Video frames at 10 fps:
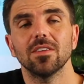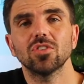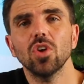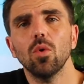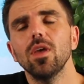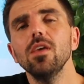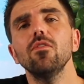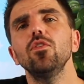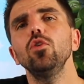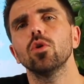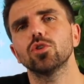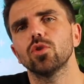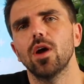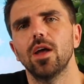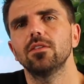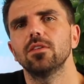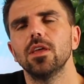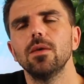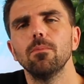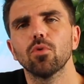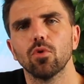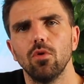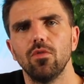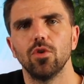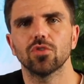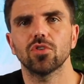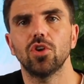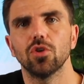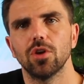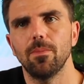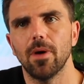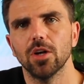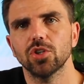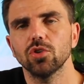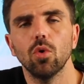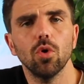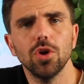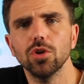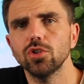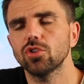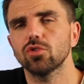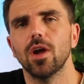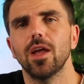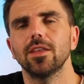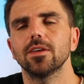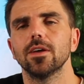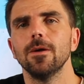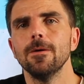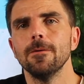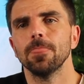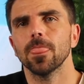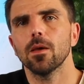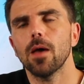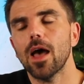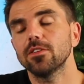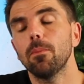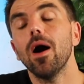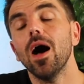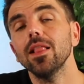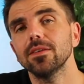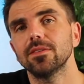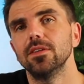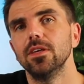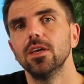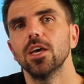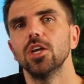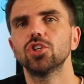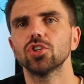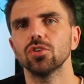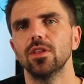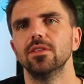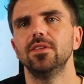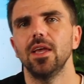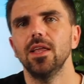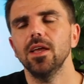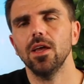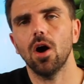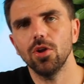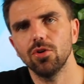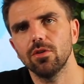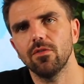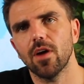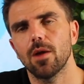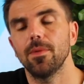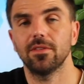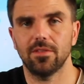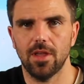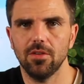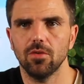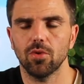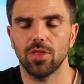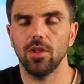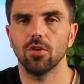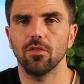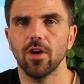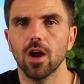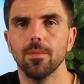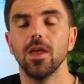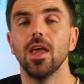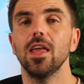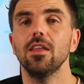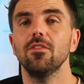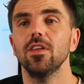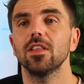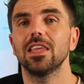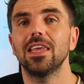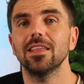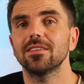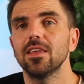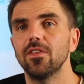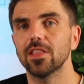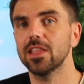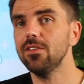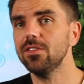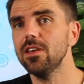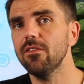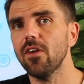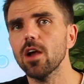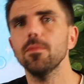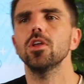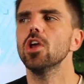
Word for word: So if you are trying to improve your security posture or you're just trying to as a policy, ensure that data on your environment stays within your environment, and if it gets if it leaves the environment,